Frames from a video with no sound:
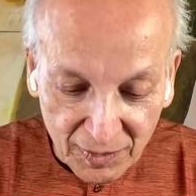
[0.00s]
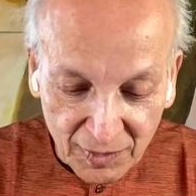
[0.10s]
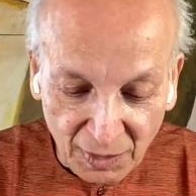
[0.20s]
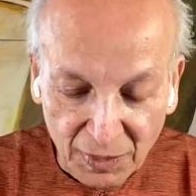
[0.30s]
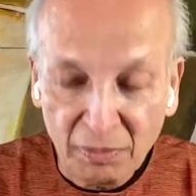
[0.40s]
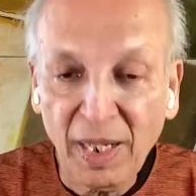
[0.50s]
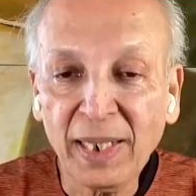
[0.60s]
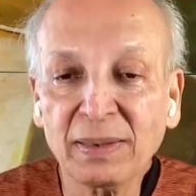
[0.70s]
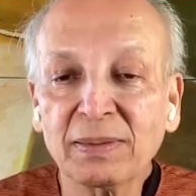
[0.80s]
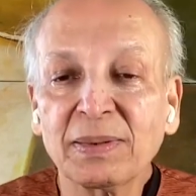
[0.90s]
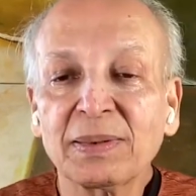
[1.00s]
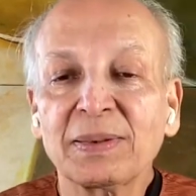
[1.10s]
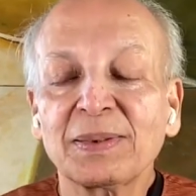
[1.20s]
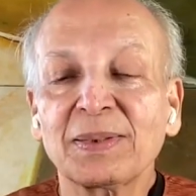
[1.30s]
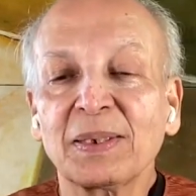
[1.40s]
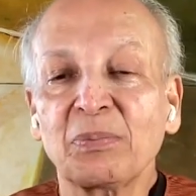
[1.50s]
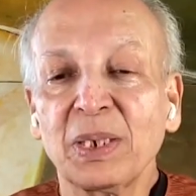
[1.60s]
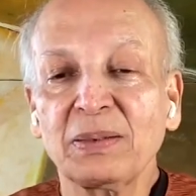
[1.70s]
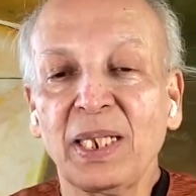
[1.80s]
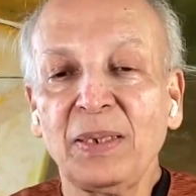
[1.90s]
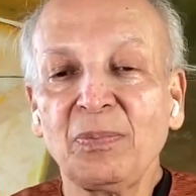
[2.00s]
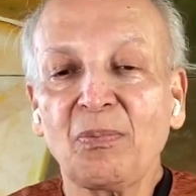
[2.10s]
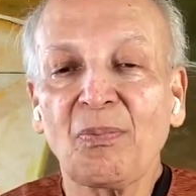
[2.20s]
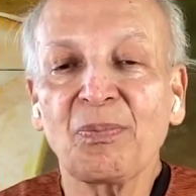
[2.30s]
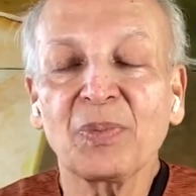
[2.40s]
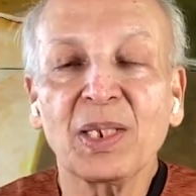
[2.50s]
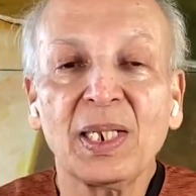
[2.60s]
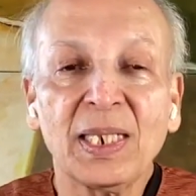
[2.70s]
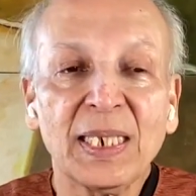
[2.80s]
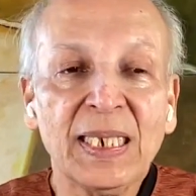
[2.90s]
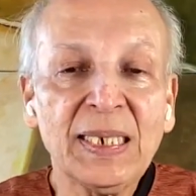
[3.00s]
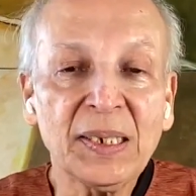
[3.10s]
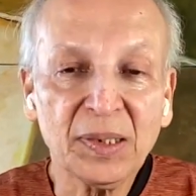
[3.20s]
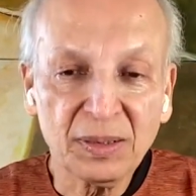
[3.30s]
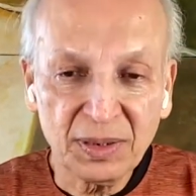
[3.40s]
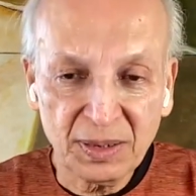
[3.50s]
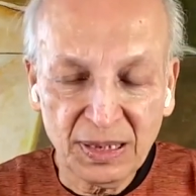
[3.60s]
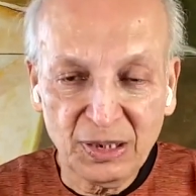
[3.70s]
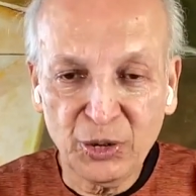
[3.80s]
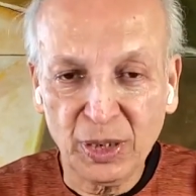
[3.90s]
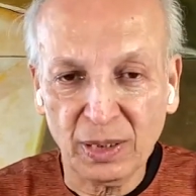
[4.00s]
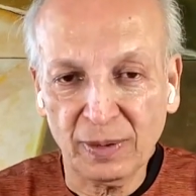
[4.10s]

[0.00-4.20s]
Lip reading: coming back, it's a big name, interstitial.